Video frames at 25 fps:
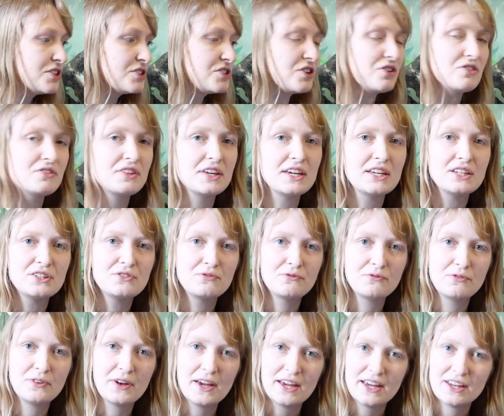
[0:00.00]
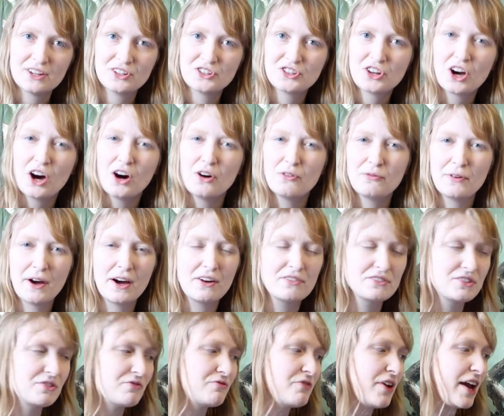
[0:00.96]
So these fish are
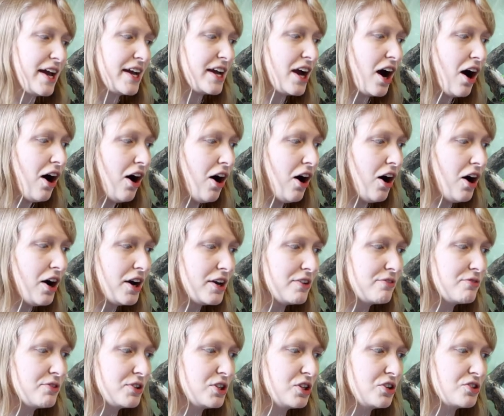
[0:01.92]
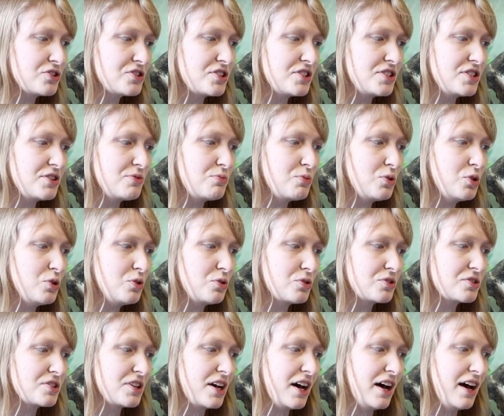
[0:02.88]
found in very high velocity
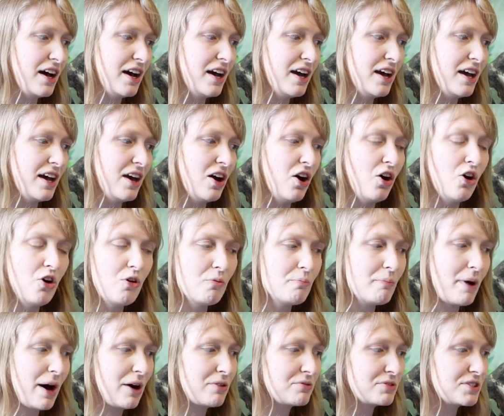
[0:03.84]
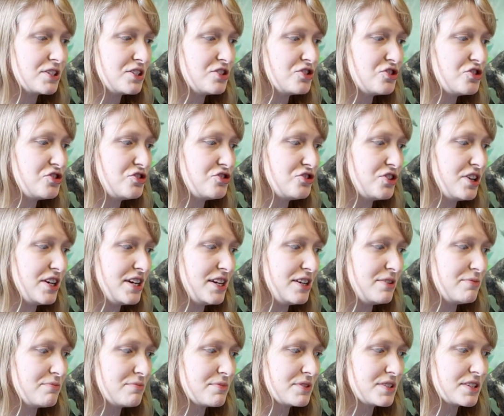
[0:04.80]
water or mountain
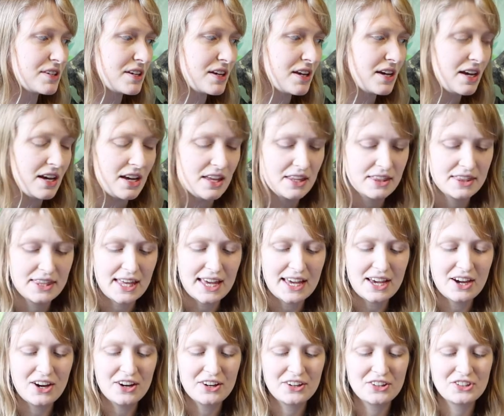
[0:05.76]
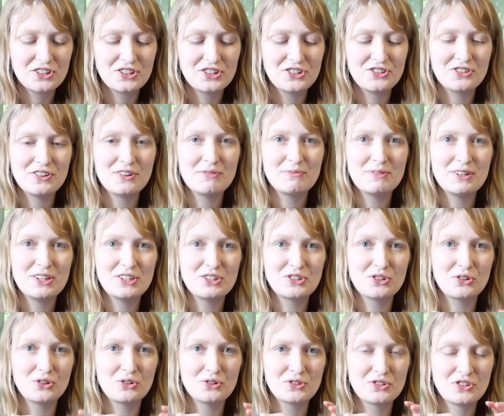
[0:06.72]
streams. They are extremely
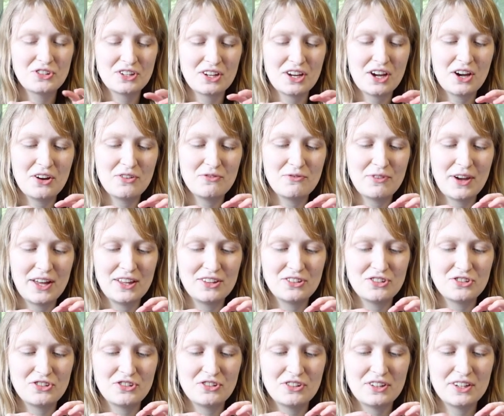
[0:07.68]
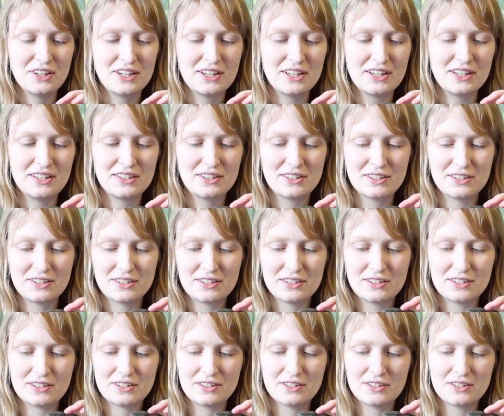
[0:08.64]
dorsoventrally
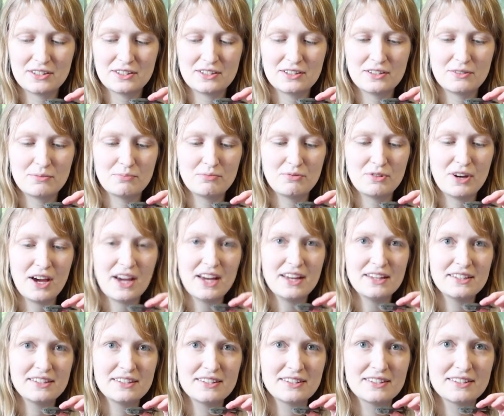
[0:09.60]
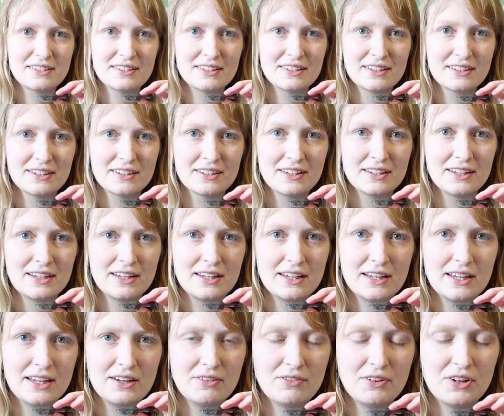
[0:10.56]
depressed.
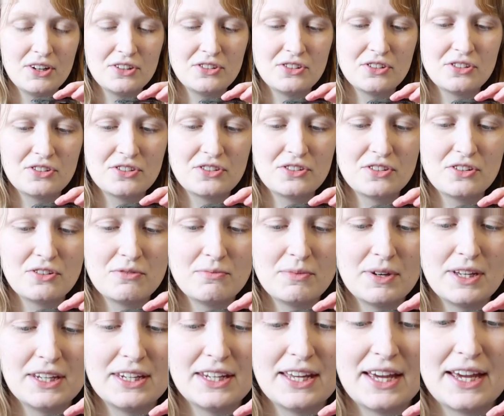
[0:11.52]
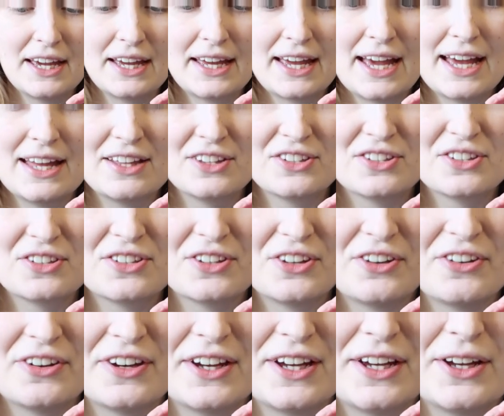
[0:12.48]
If I just zoom in again,
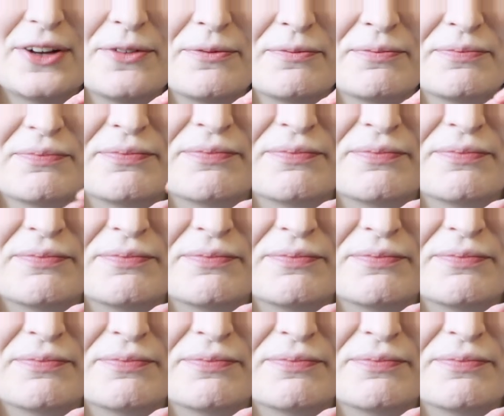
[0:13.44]
sorry.